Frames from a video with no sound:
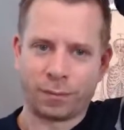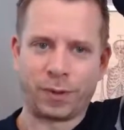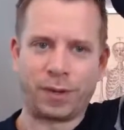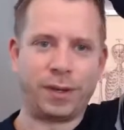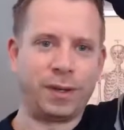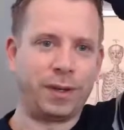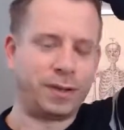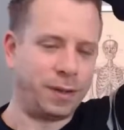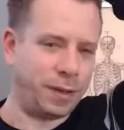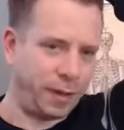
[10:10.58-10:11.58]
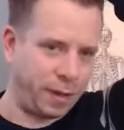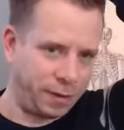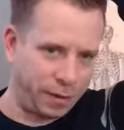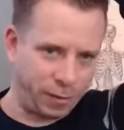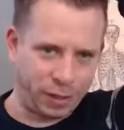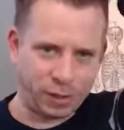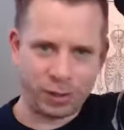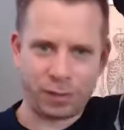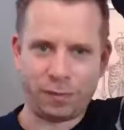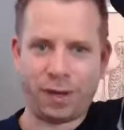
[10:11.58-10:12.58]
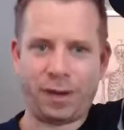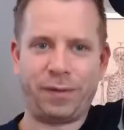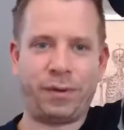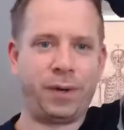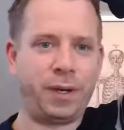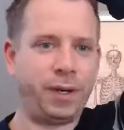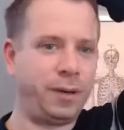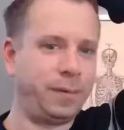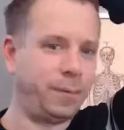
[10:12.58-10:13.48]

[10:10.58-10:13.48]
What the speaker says: Good. And then the other direction if you haven't already.